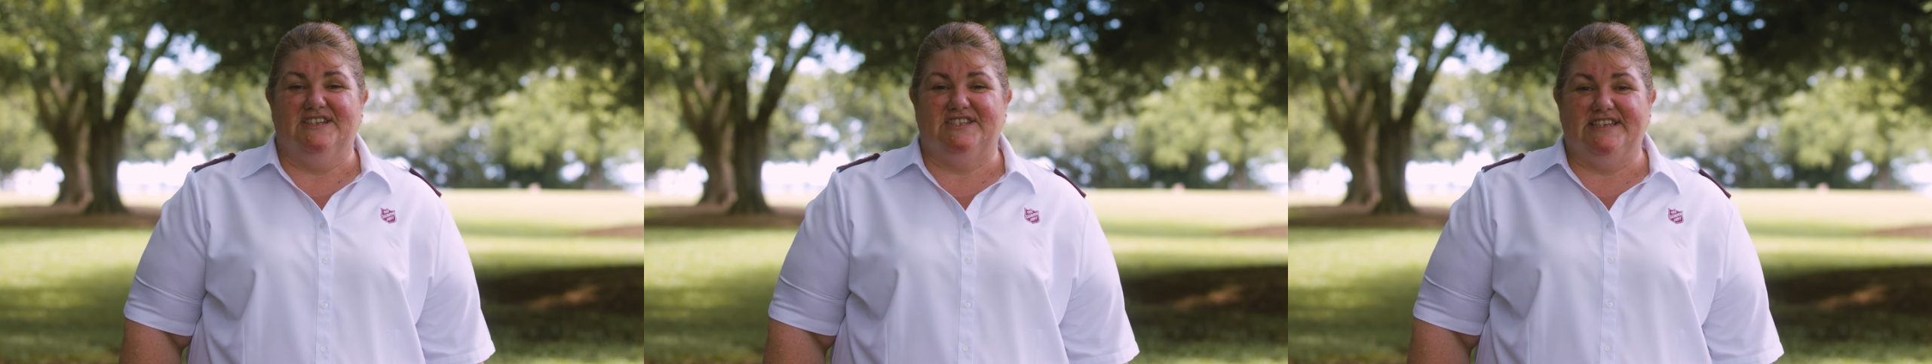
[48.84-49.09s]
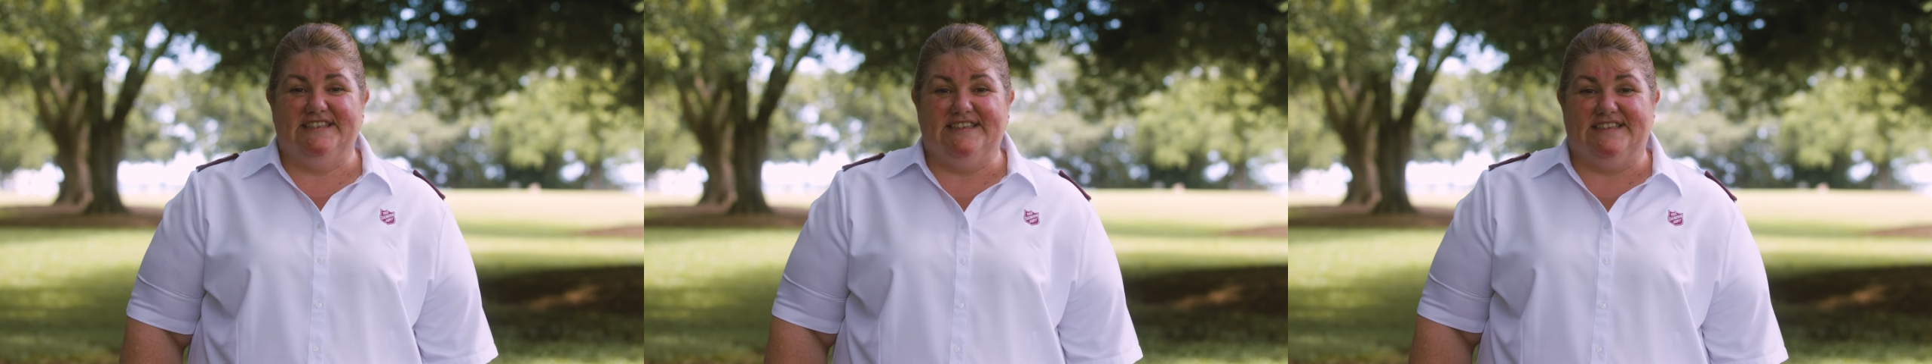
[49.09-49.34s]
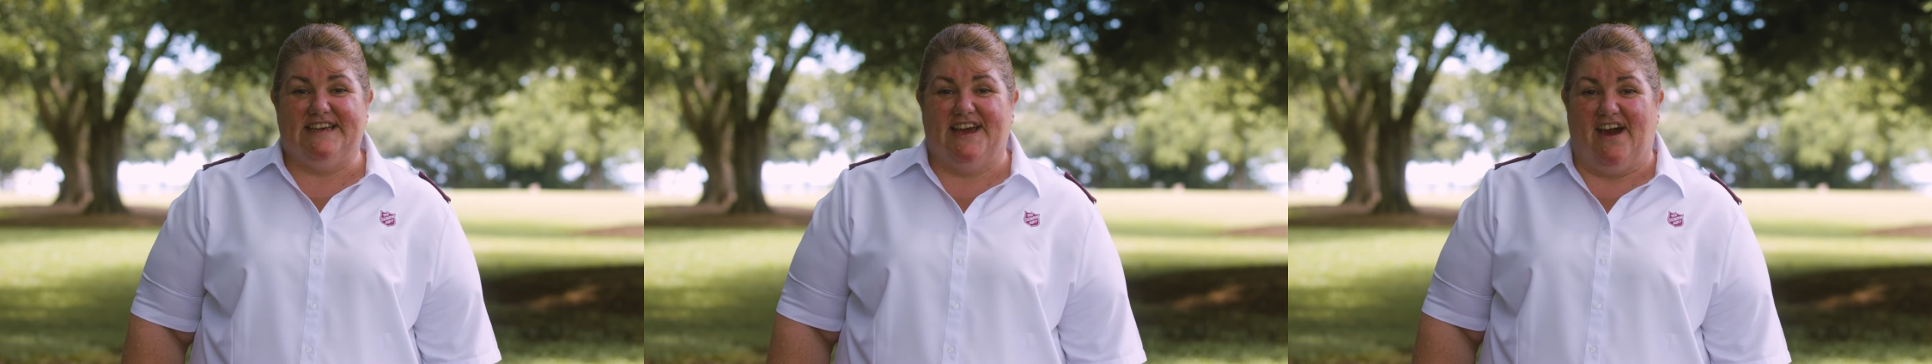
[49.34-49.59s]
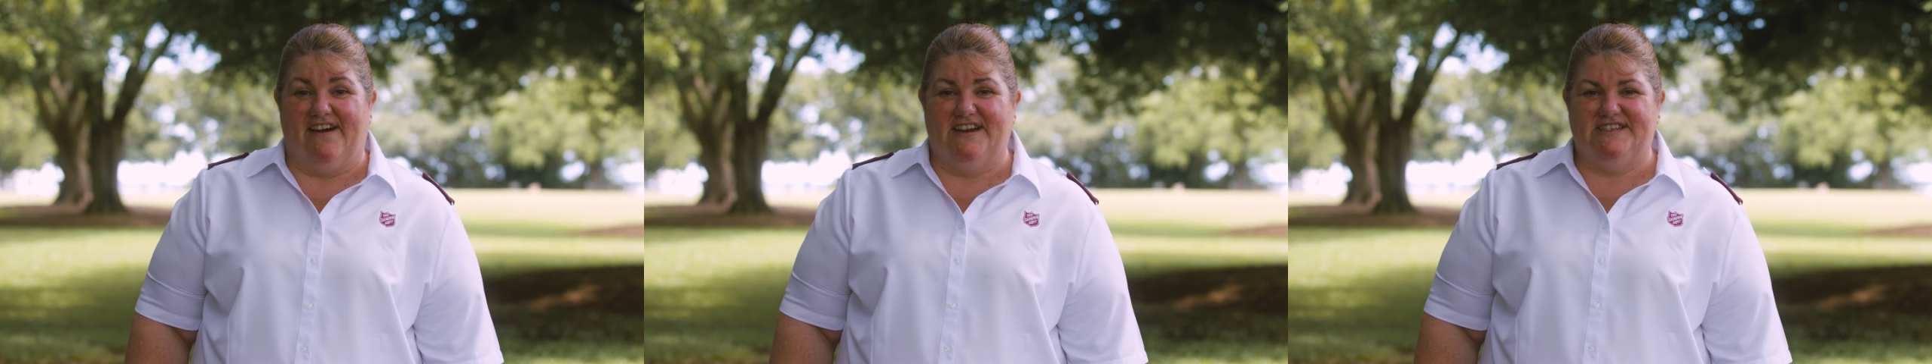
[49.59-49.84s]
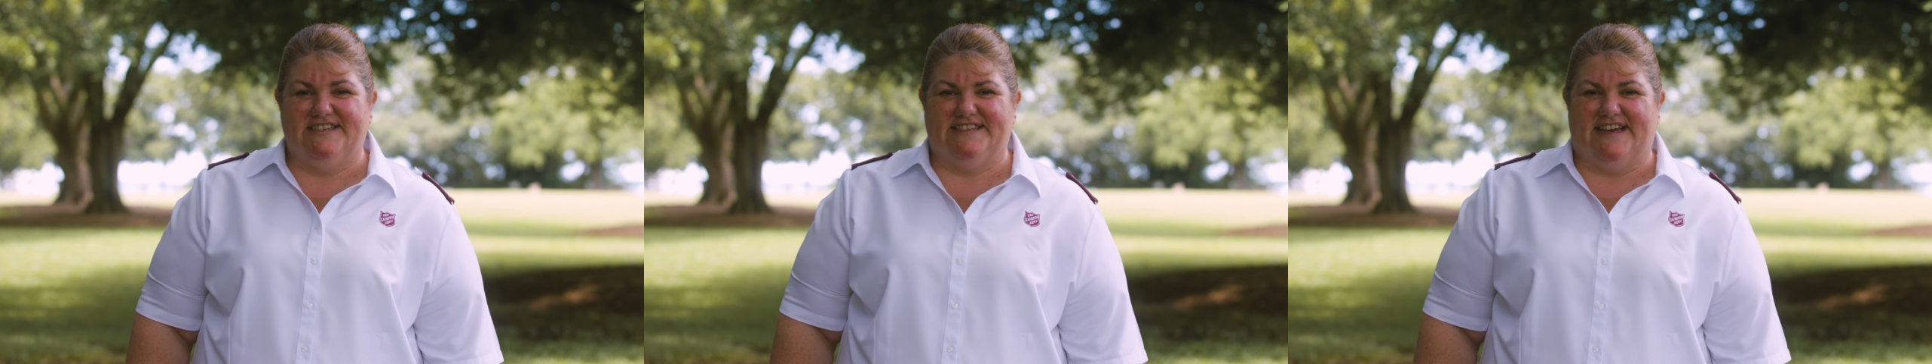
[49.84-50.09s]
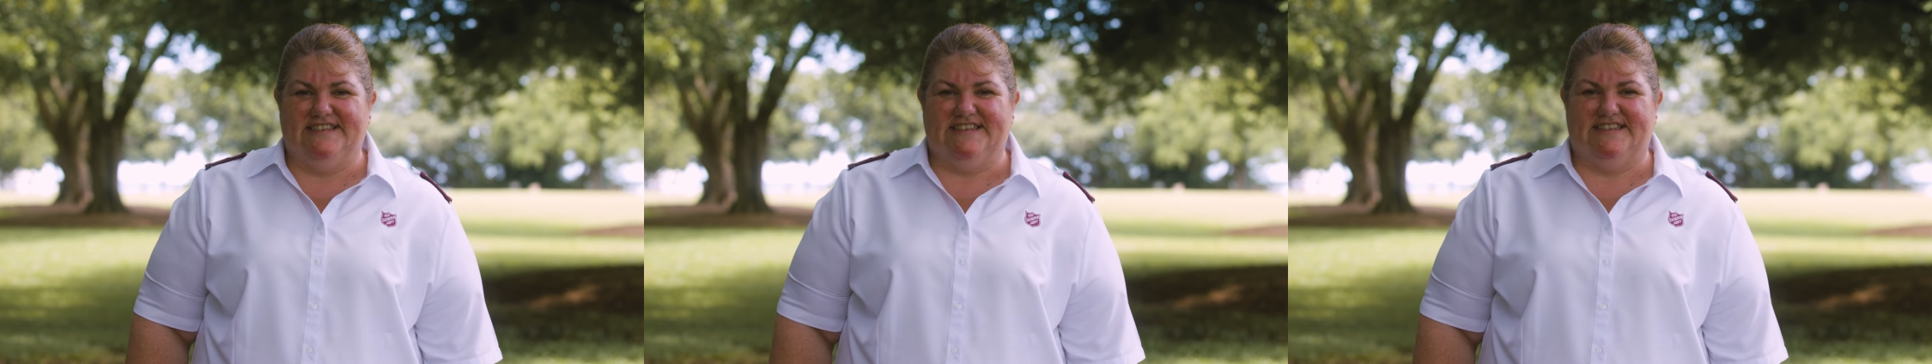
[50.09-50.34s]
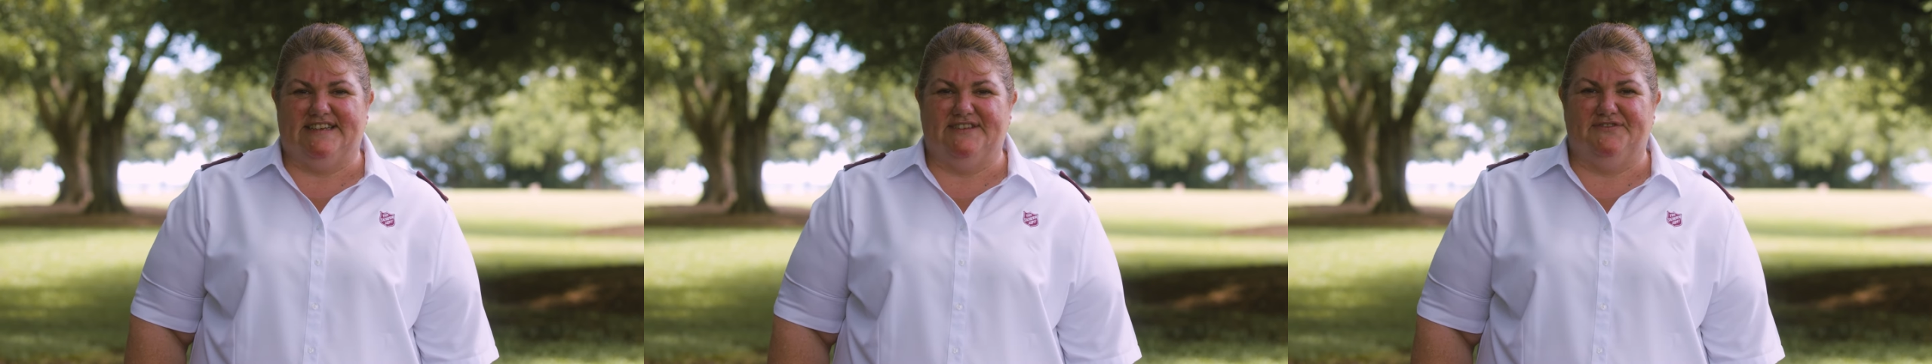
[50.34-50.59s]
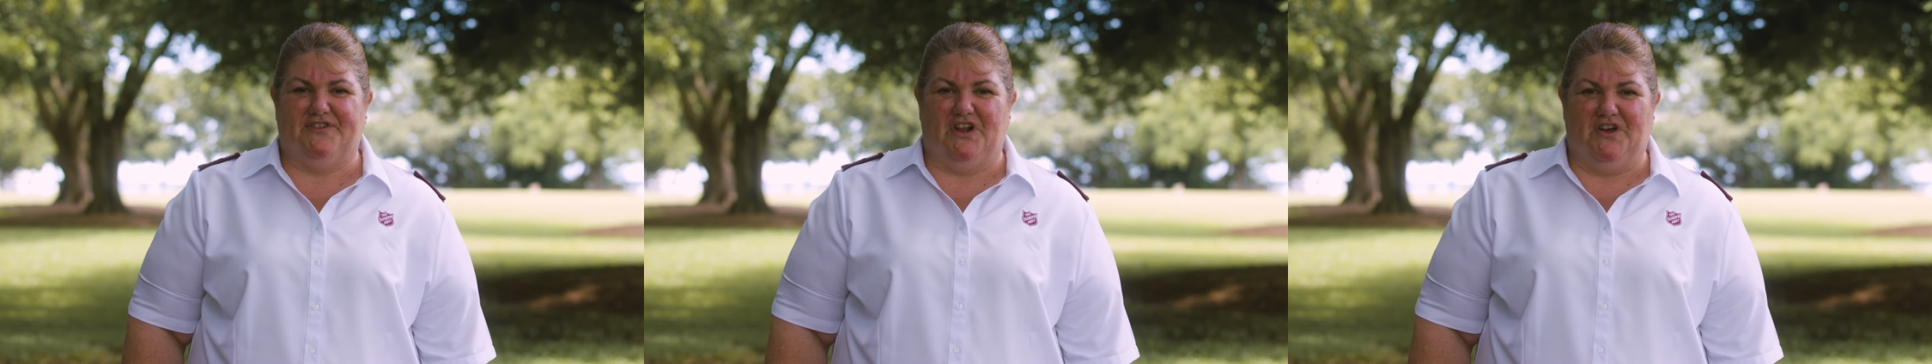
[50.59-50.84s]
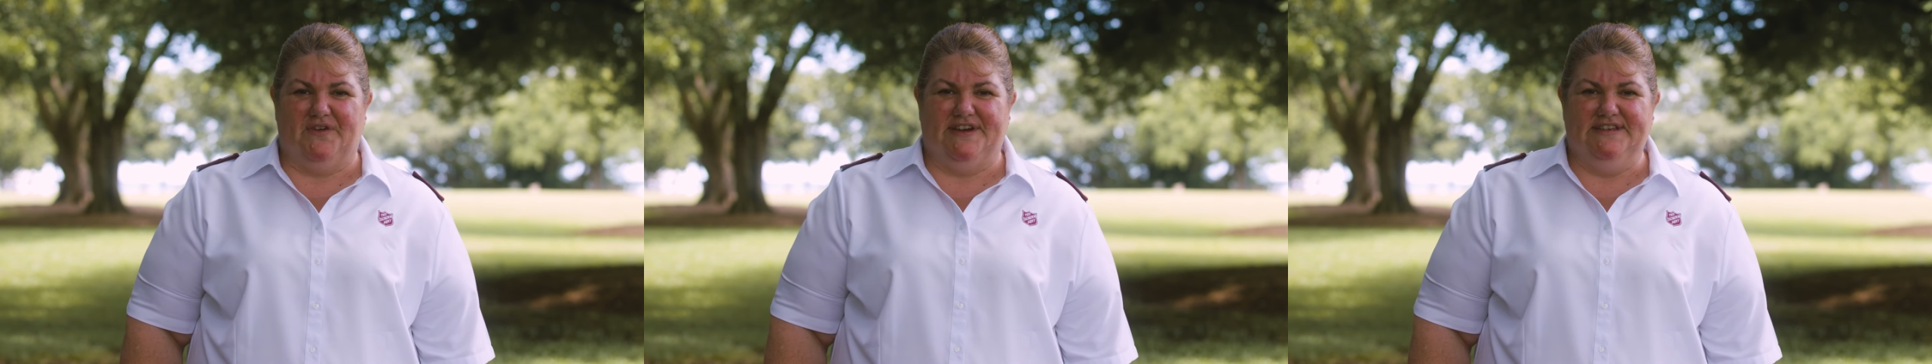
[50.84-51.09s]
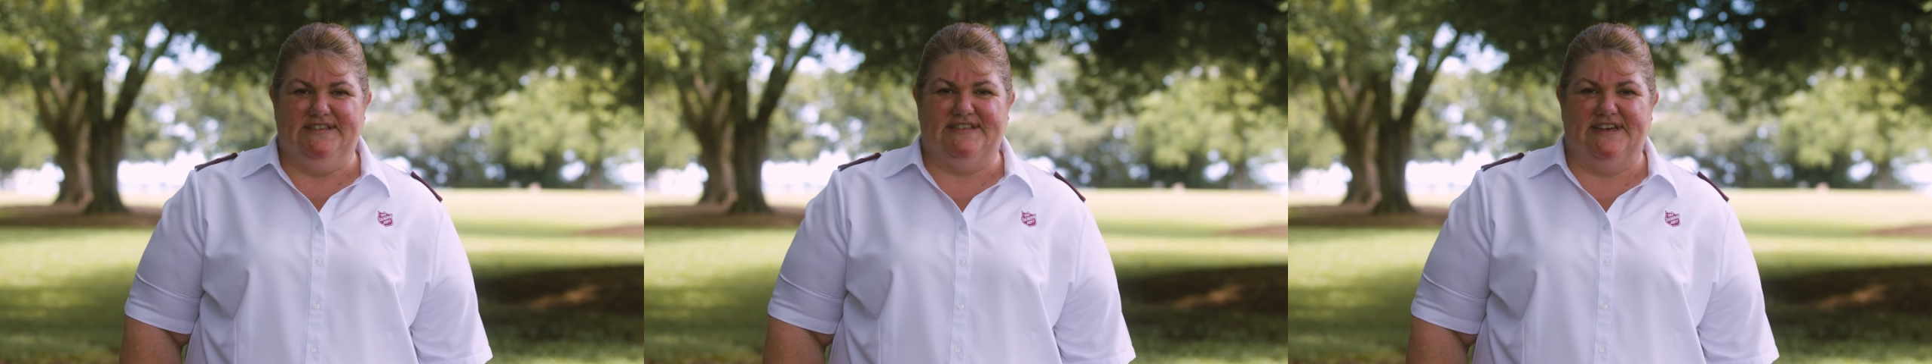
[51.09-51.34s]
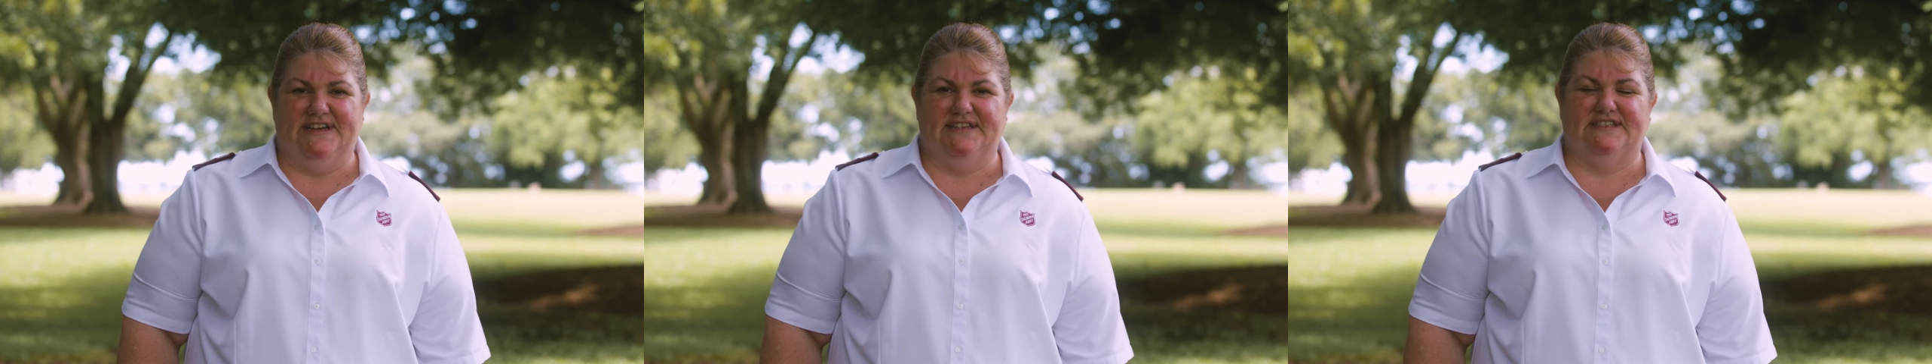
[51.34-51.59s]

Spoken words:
Jesus encourages us as his followers